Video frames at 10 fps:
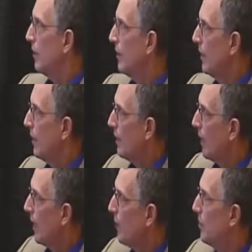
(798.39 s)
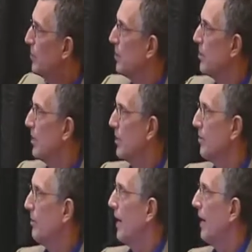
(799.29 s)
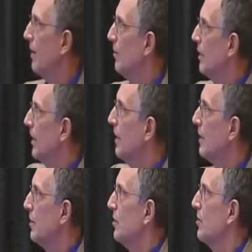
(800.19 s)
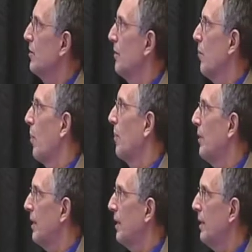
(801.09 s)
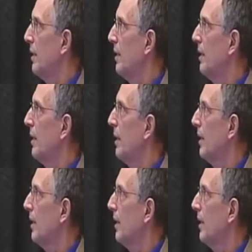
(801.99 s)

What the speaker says: The occupancy sensor now is the